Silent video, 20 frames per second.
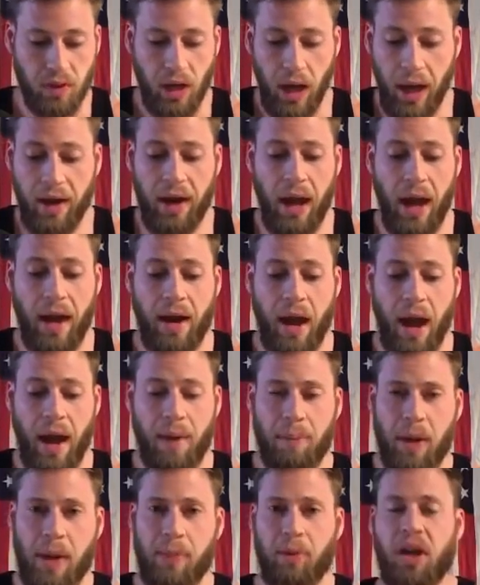
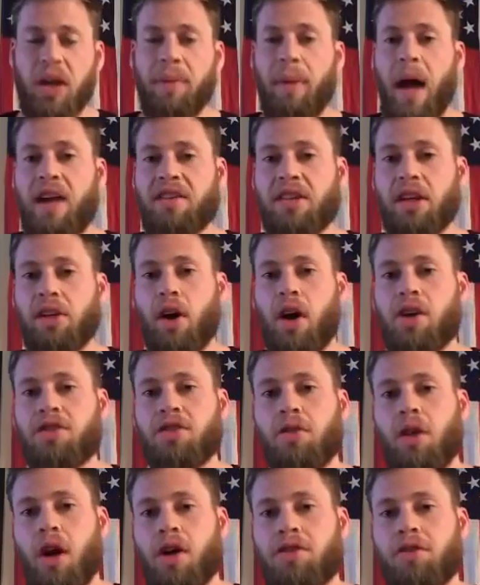And people keep asking
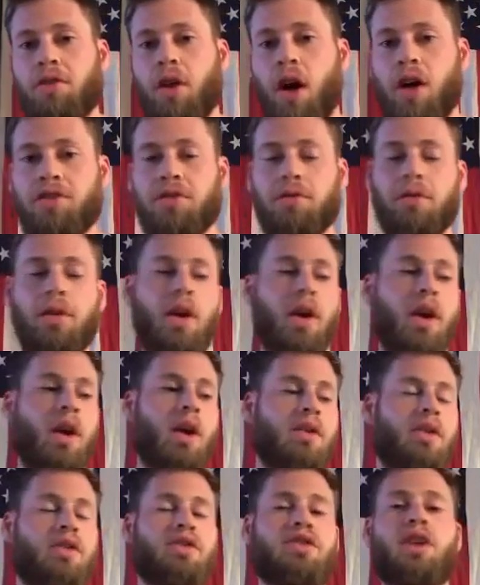lawsuit.
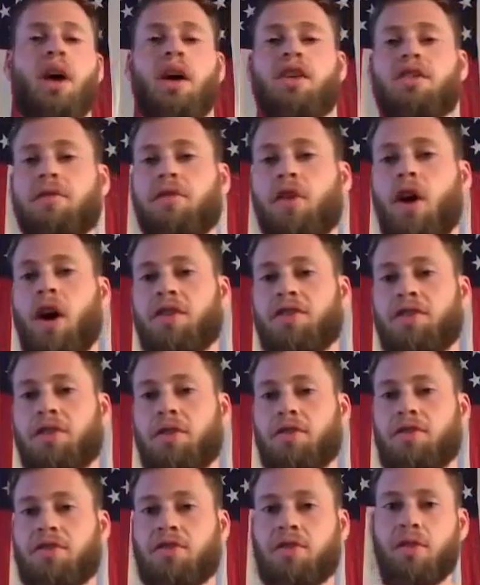There's tons of
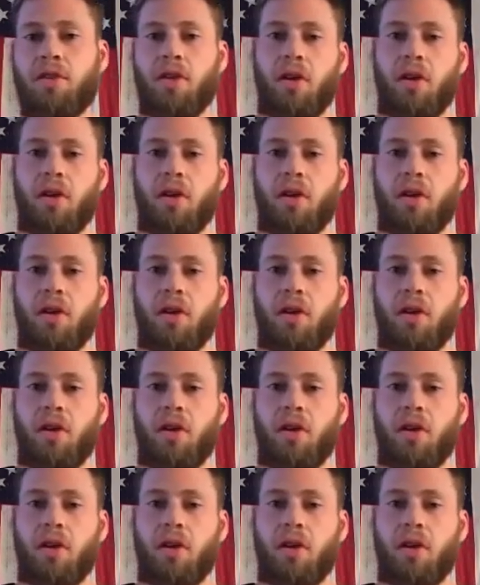lawsuits.